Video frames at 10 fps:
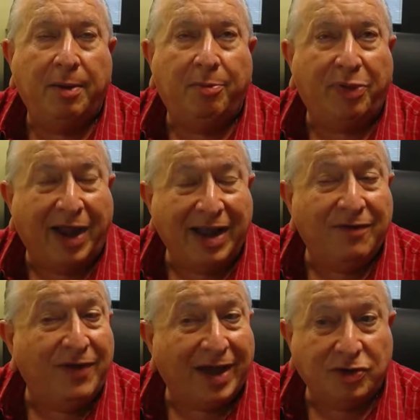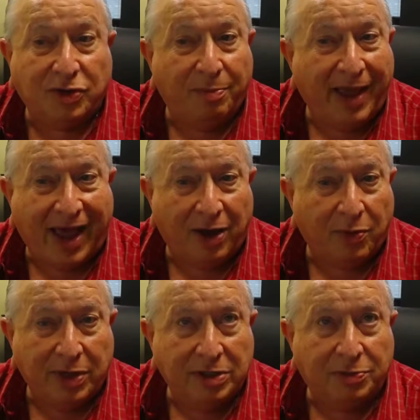plenty of extra
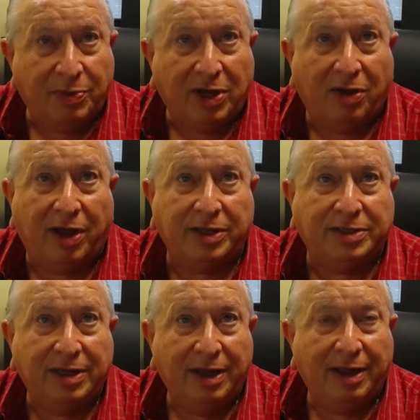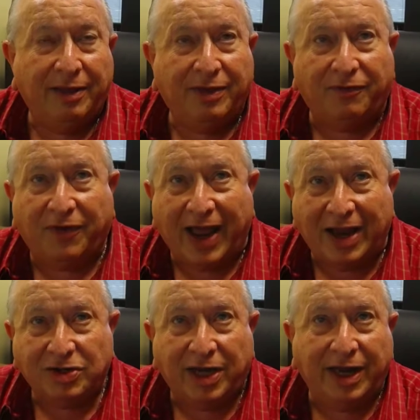batteries, because the
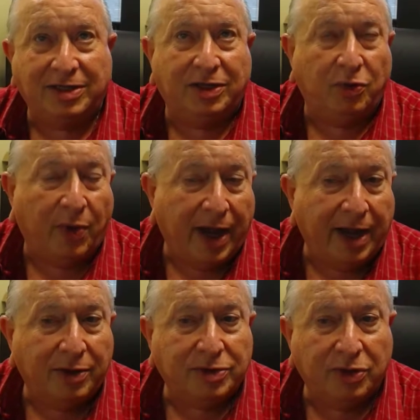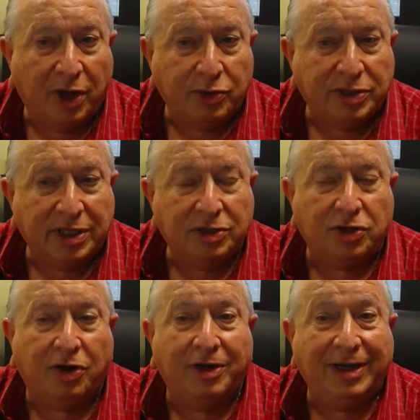flashlights and the radios and those things are
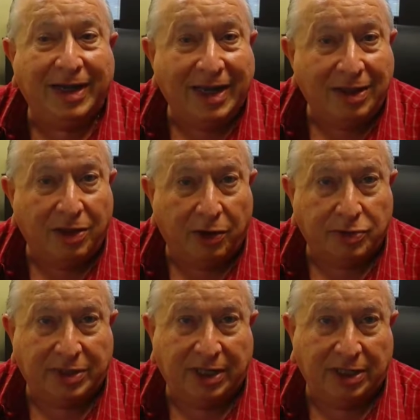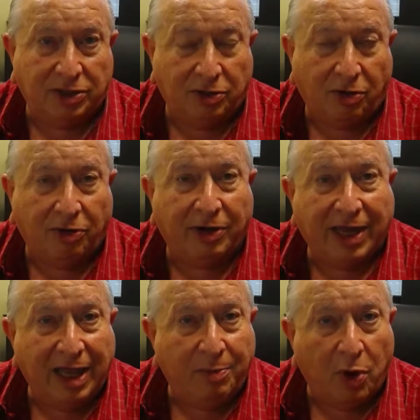going to need those things in order to
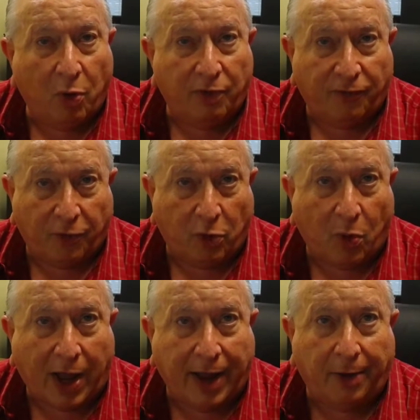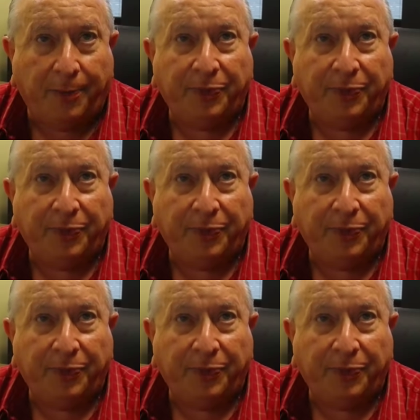keep going for a while.